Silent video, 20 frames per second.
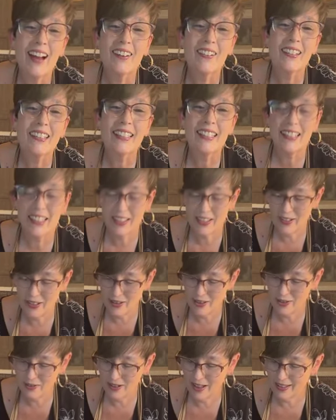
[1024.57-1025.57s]
How are
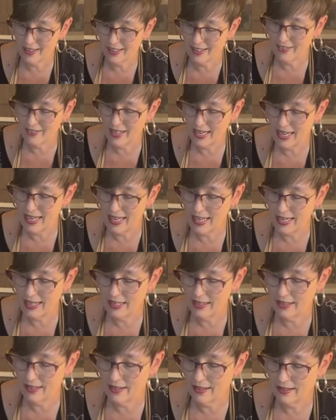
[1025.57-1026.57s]
you? Welcome
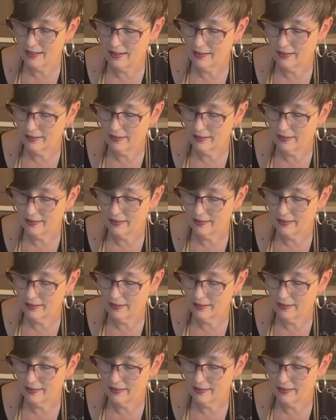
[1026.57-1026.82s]
in.